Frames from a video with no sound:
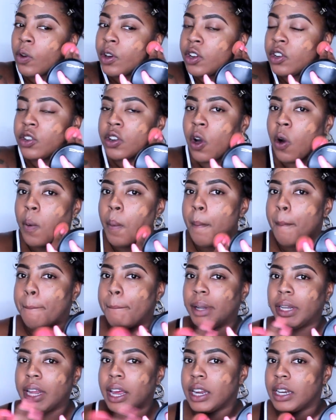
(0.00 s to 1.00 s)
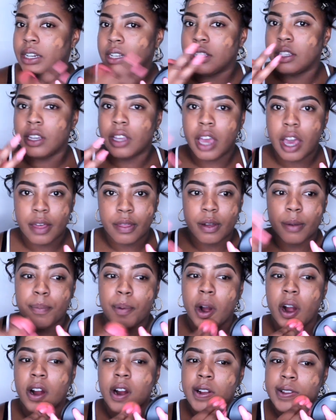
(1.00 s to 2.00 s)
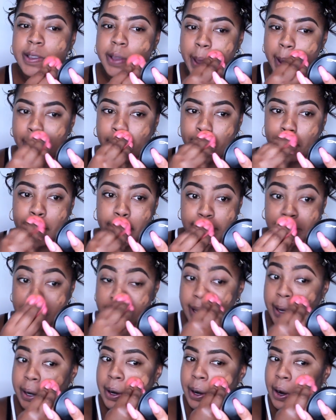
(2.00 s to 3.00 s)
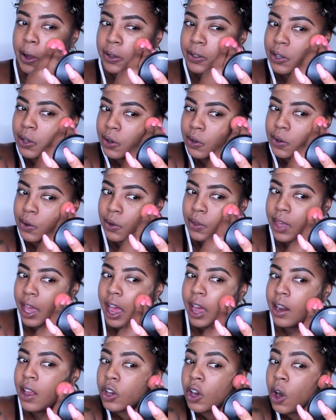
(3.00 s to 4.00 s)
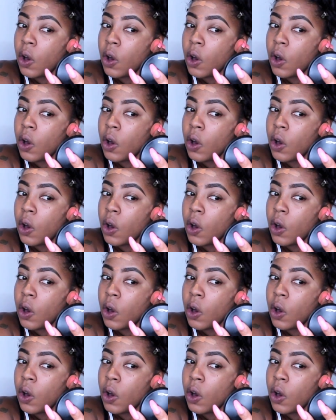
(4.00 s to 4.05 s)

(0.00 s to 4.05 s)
where you don't blend into other parts, and you may see girls who do that.